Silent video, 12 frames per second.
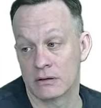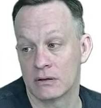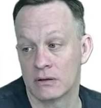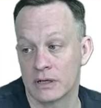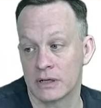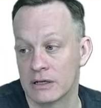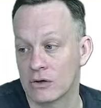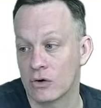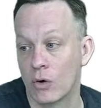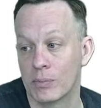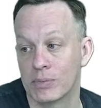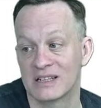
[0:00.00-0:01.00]
Okay, you're
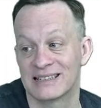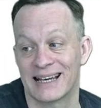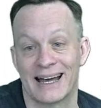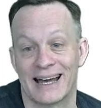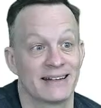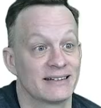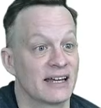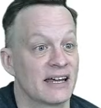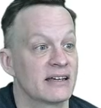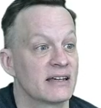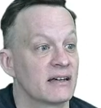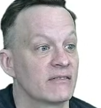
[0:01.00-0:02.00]
hopeless at
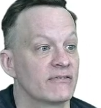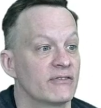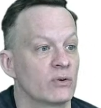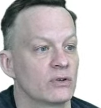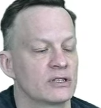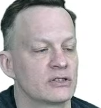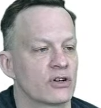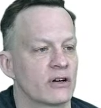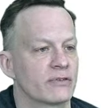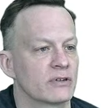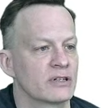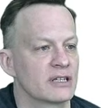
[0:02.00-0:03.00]
taking photos.
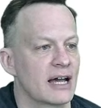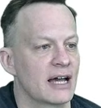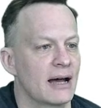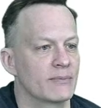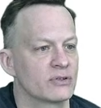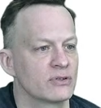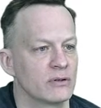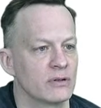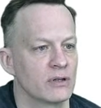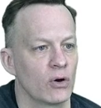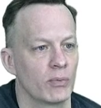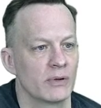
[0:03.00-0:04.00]
Trevor is absolutely
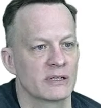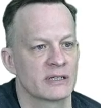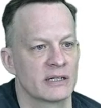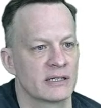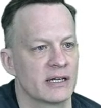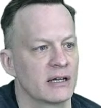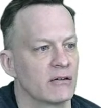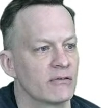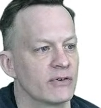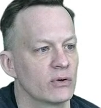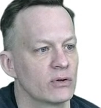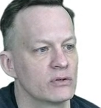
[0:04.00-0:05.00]
hopeless at taking
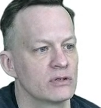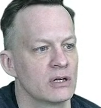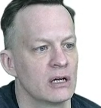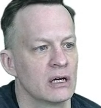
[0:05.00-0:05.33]
photos.